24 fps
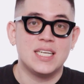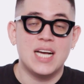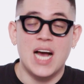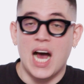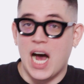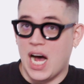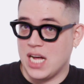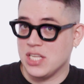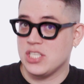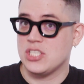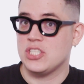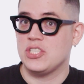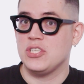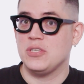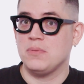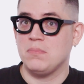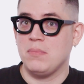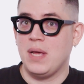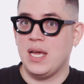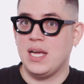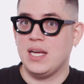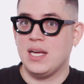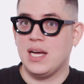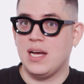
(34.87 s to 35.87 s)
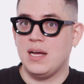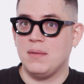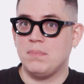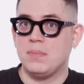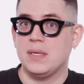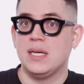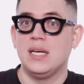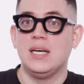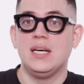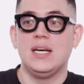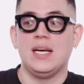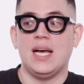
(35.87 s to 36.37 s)
costume
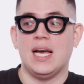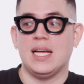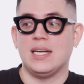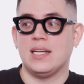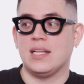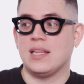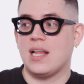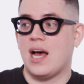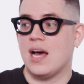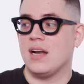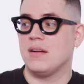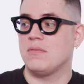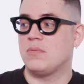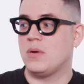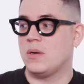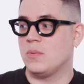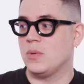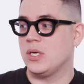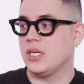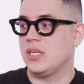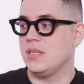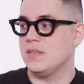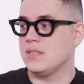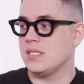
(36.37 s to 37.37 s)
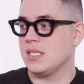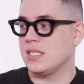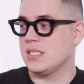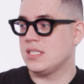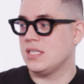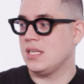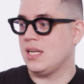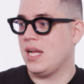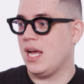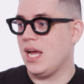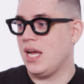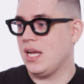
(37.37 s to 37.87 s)
makeup, and a lot of what we're using
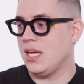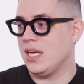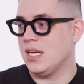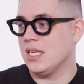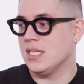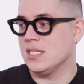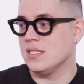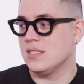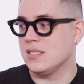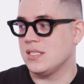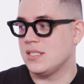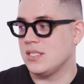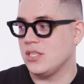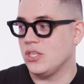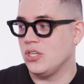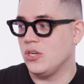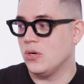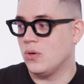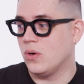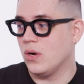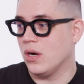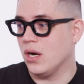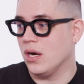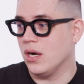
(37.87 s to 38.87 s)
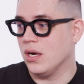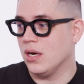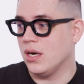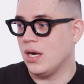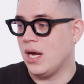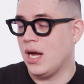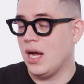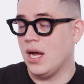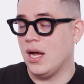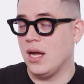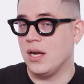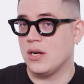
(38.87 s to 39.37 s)
today is your,
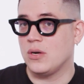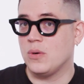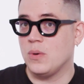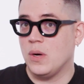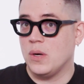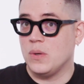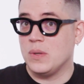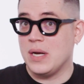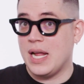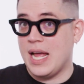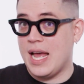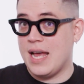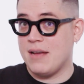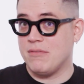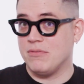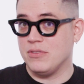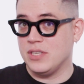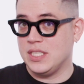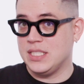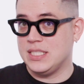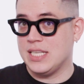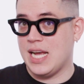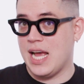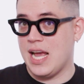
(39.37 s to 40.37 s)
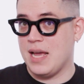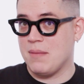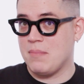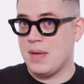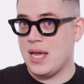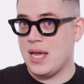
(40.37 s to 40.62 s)
quote, everyday